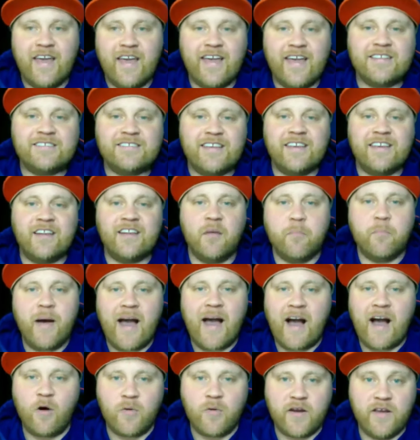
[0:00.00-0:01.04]
Is he the
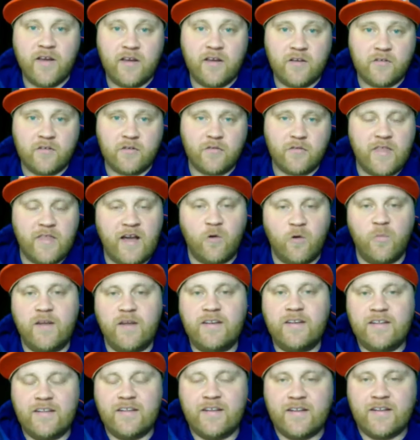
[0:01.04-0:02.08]
power hitter that
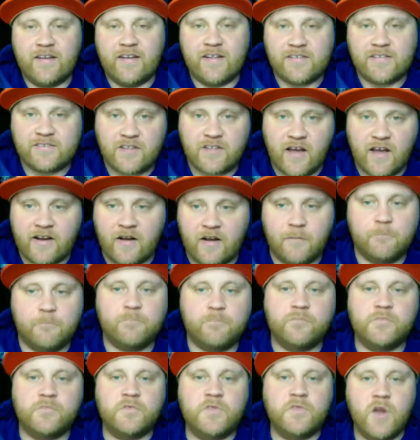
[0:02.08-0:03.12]
we need in this lineup?
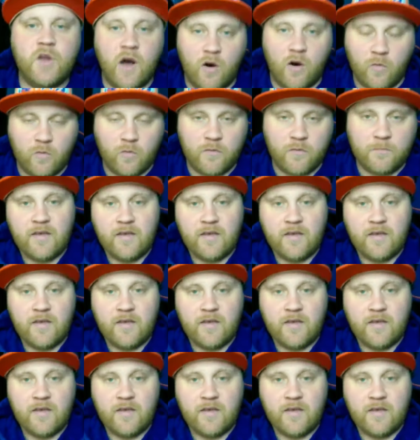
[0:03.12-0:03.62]
No.